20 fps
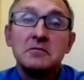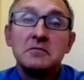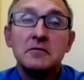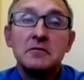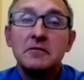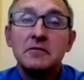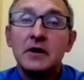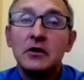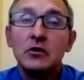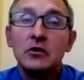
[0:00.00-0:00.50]

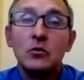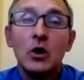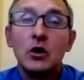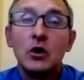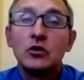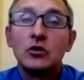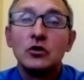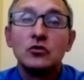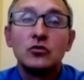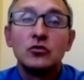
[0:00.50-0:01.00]
very well
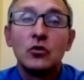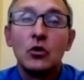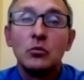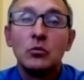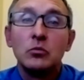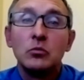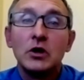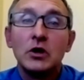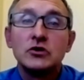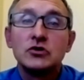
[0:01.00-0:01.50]
controlled
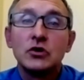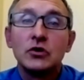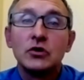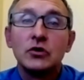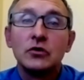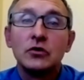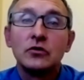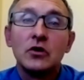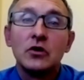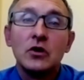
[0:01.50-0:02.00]
blood
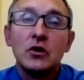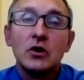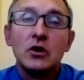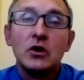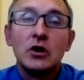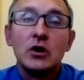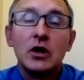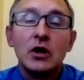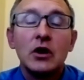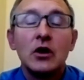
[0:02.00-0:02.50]
sugars.
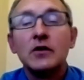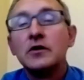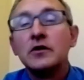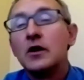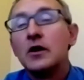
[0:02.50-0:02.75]
And on the